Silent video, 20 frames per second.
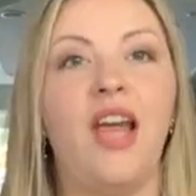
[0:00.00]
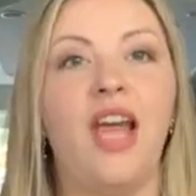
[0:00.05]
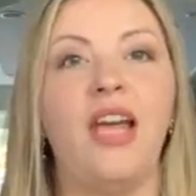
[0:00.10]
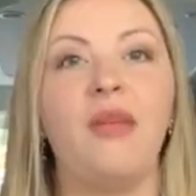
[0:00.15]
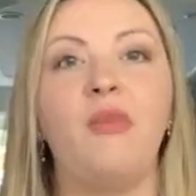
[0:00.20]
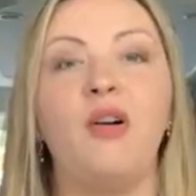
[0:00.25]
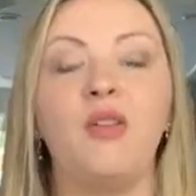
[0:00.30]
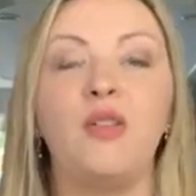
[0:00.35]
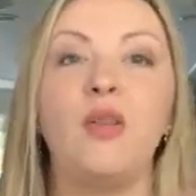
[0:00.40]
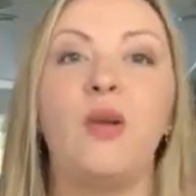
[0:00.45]
I
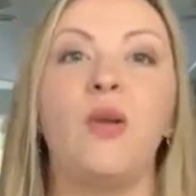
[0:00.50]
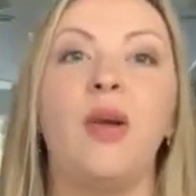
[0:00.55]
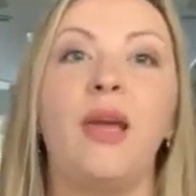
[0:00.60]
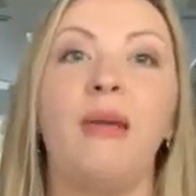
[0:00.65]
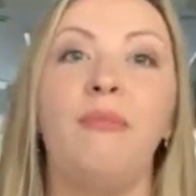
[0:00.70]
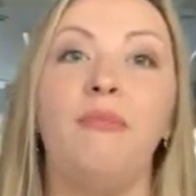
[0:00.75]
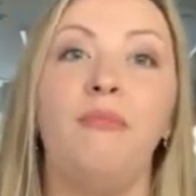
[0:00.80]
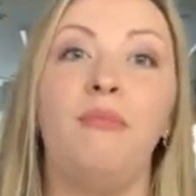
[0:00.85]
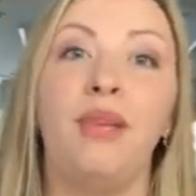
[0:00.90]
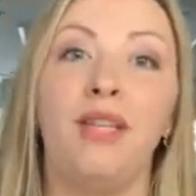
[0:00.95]
am also
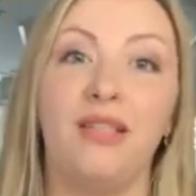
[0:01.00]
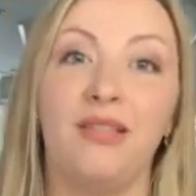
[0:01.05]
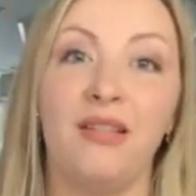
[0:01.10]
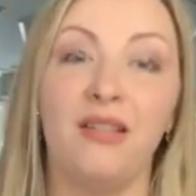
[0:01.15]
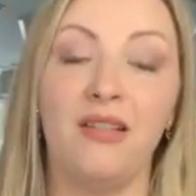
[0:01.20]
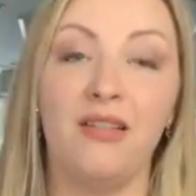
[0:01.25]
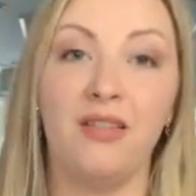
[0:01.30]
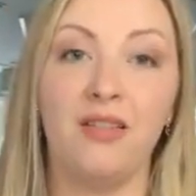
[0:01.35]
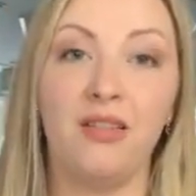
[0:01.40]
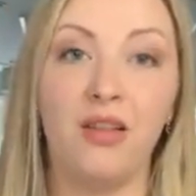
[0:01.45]
a
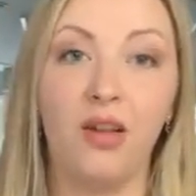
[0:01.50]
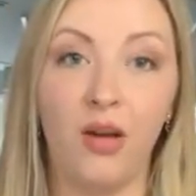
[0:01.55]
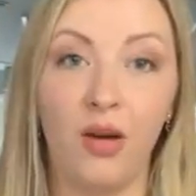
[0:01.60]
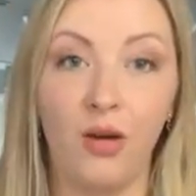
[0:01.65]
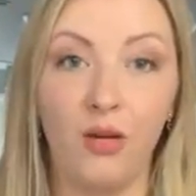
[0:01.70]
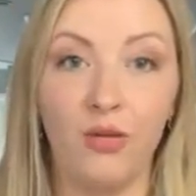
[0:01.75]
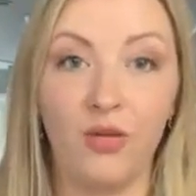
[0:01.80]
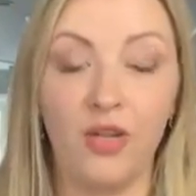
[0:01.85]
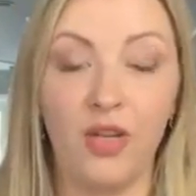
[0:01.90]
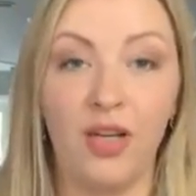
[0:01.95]
business
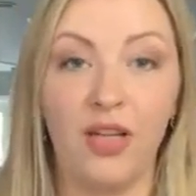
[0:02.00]
coach